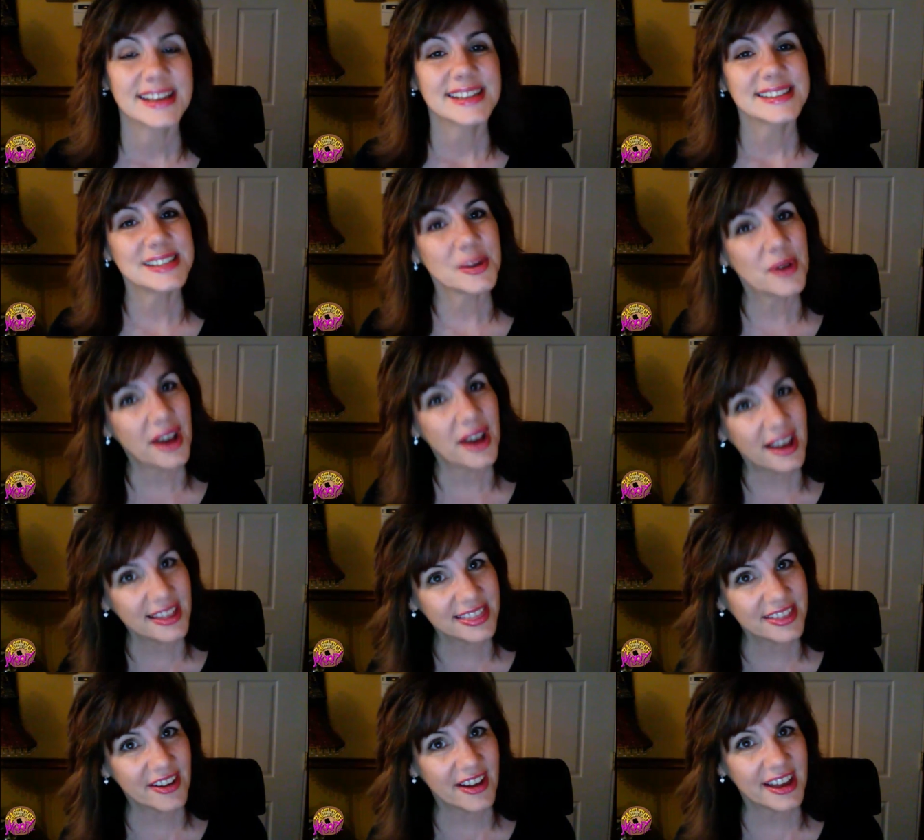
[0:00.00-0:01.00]
So I
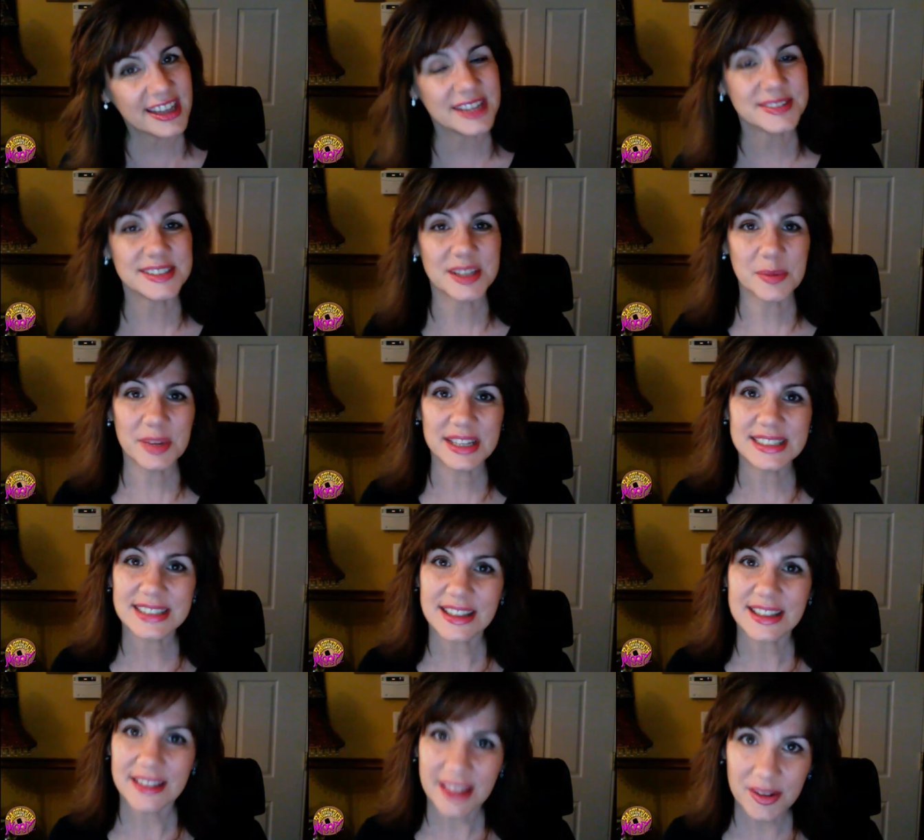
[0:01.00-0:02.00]
thought if someone is
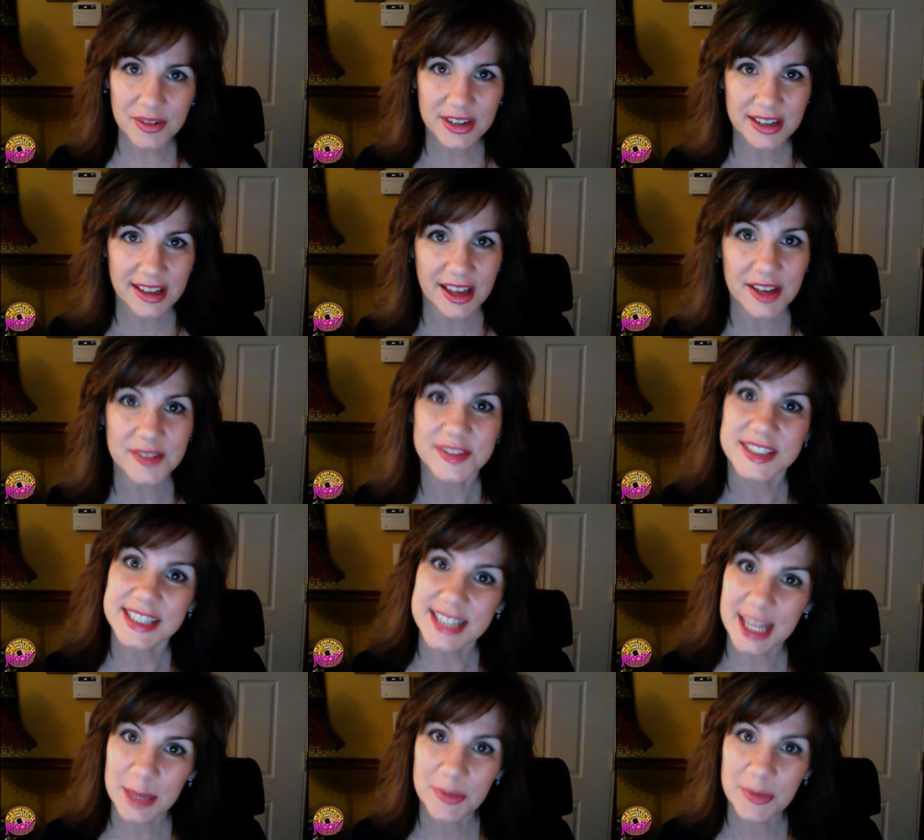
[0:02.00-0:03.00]
clever enough to
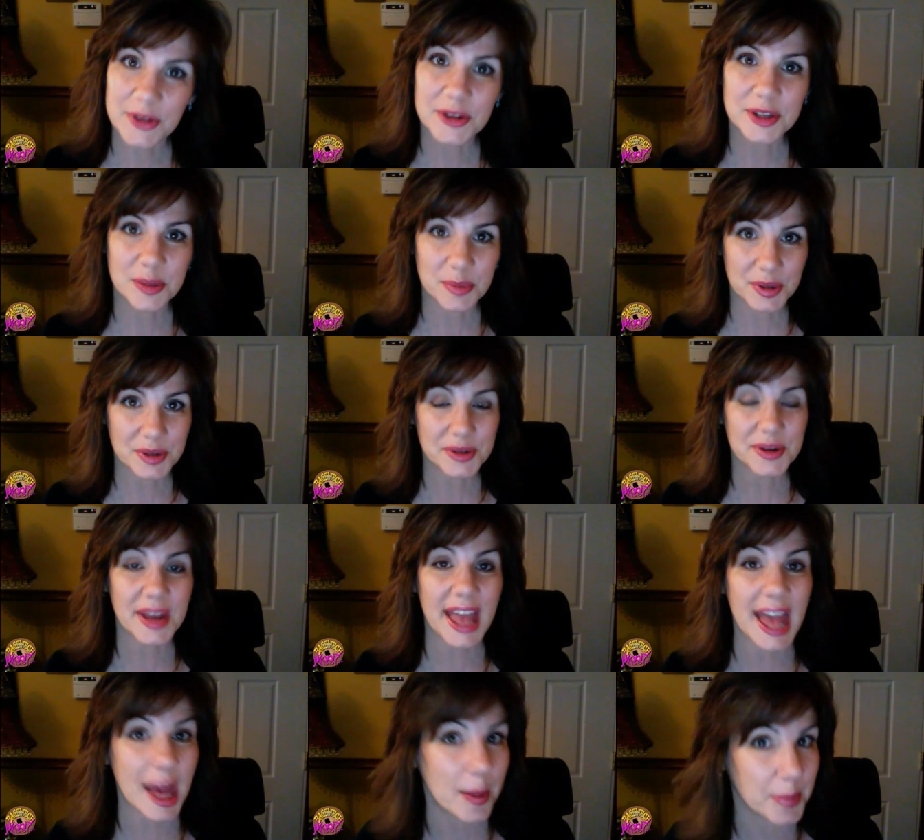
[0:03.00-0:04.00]
name their computer
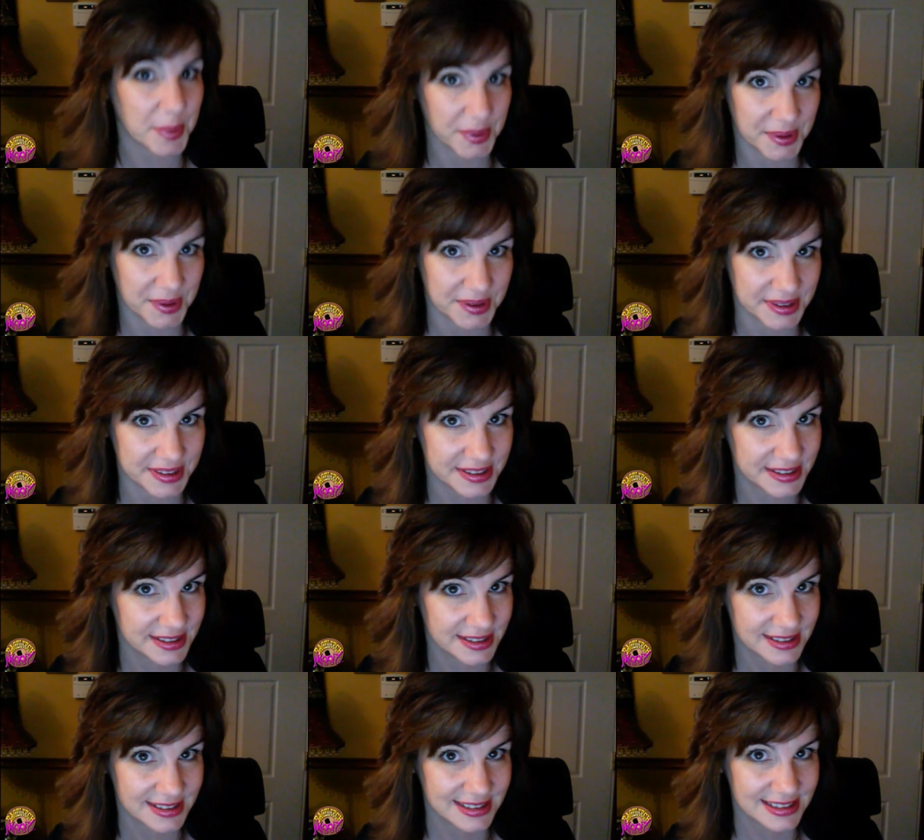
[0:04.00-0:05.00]
Apple,
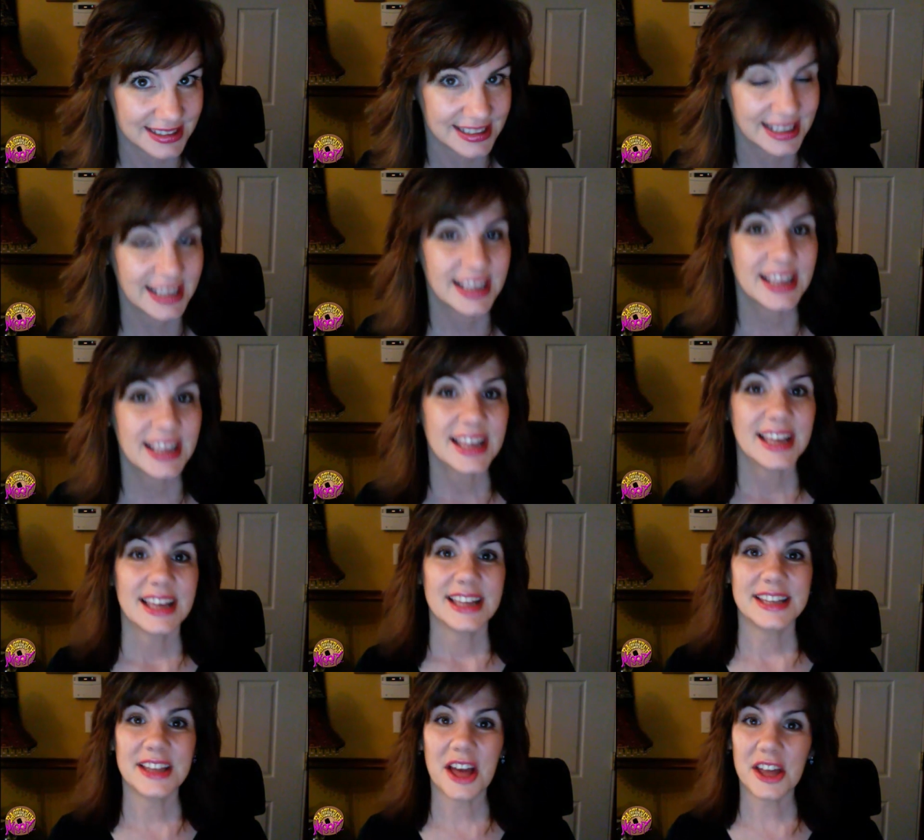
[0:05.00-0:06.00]

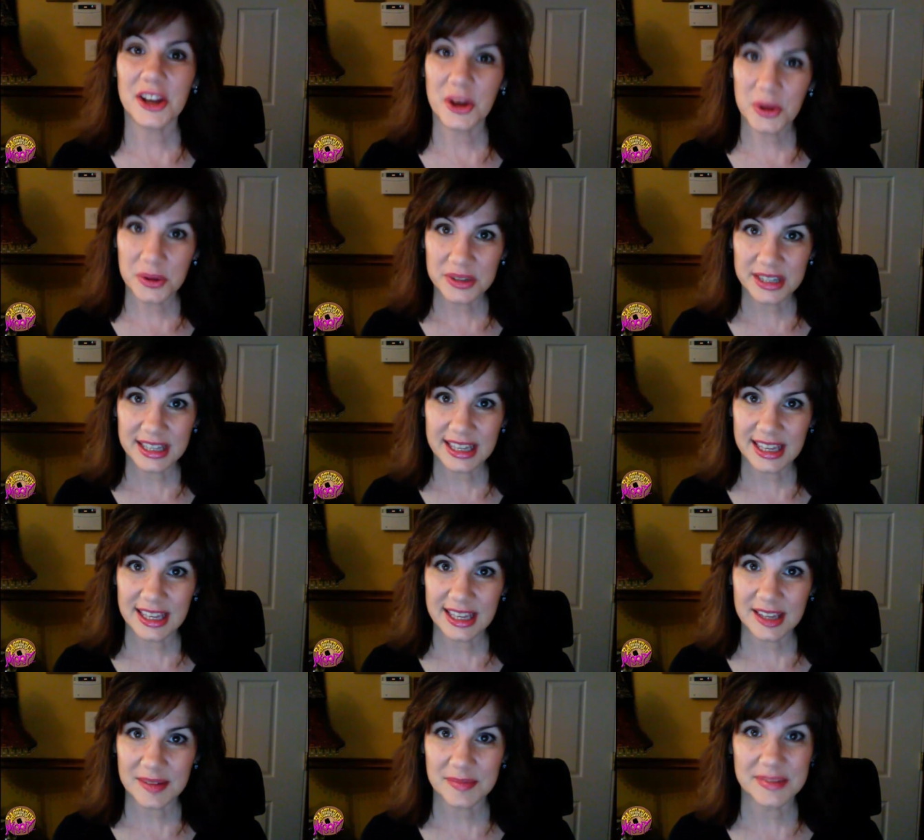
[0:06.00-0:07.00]
not
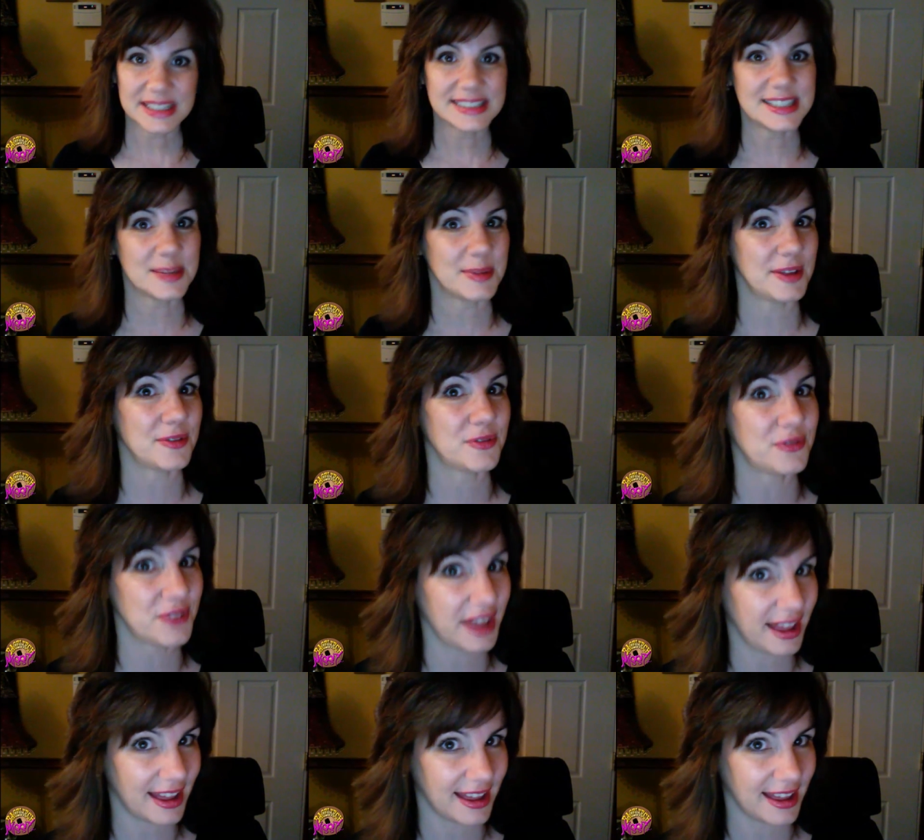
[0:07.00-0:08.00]
only must it be
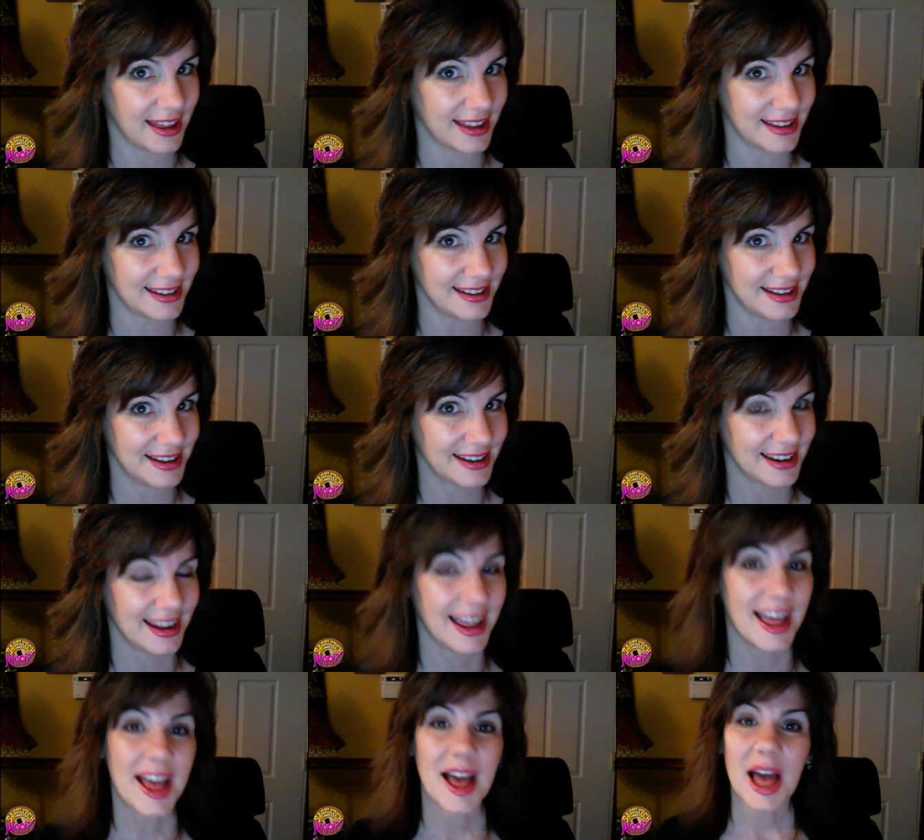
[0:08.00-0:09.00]
fun,
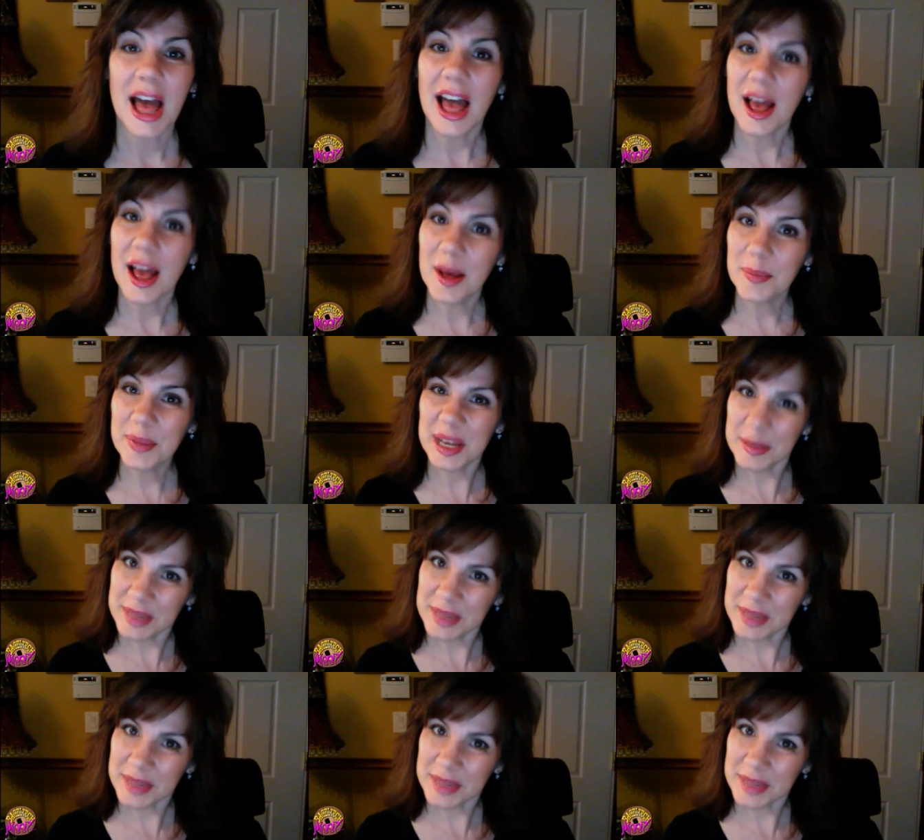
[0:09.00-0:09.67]
but it